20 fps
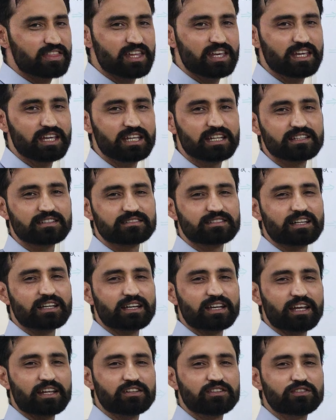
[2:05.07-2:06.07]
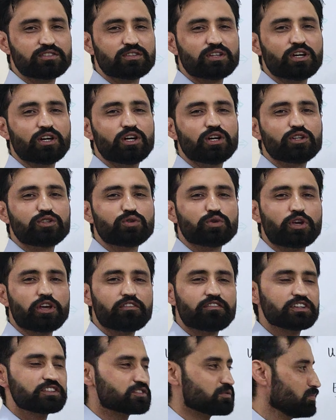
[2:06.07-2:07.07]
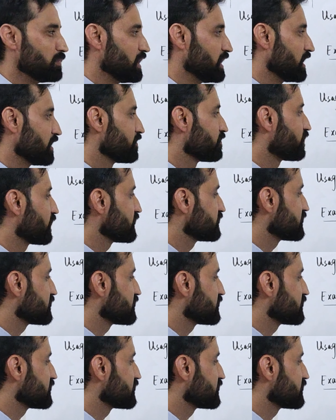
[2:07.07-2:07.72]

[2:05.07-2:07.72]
thing in a sentence to give us meaning. For